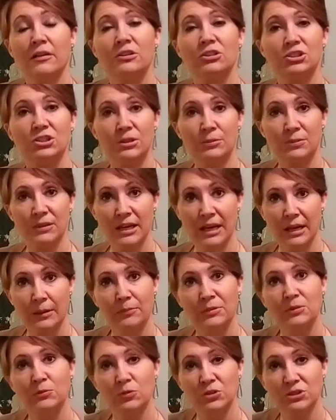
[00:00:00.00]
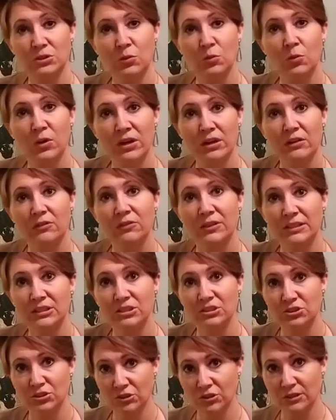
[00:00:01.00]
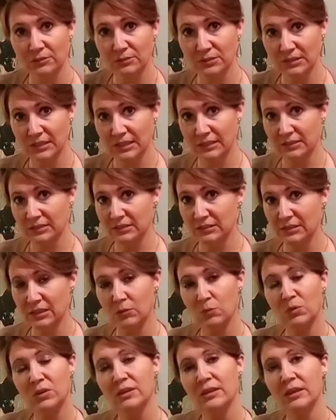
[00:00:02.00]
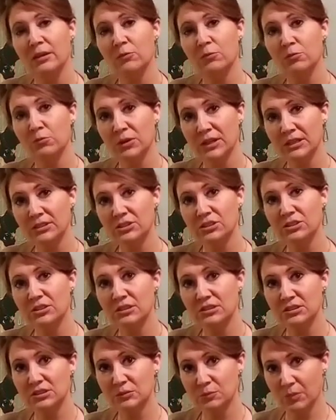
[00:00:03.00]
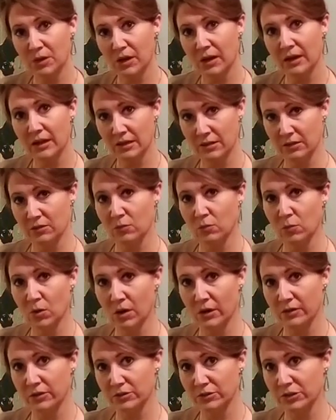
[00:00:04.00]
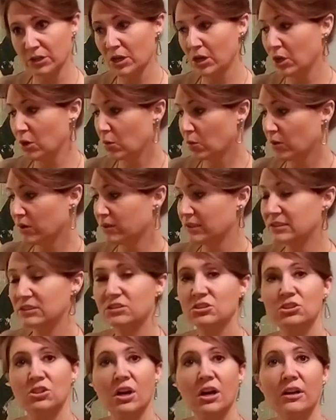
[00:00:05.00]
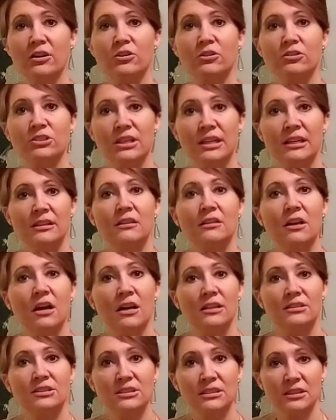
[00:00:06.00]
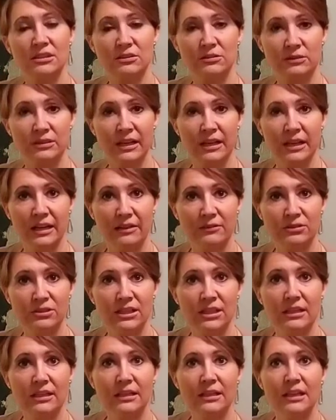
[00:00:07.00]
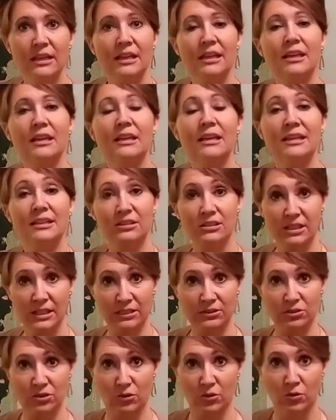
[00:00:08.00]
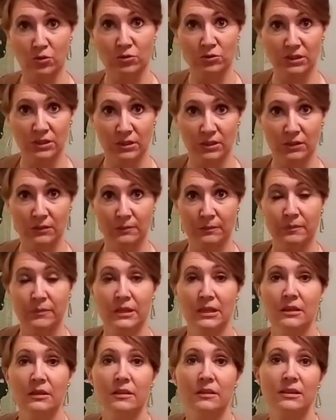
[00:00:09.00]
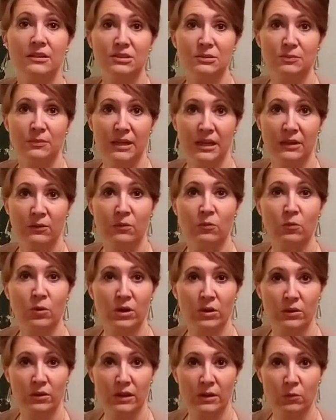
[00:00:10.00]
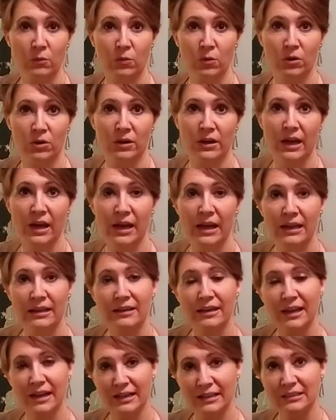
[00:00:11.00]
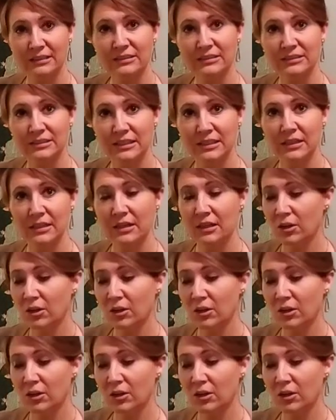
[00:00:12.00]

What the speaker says: the ship captain was aware of his circumstances. And when they reached the spot in the waters where his daughters had lost their lives, he told this man where they were. And as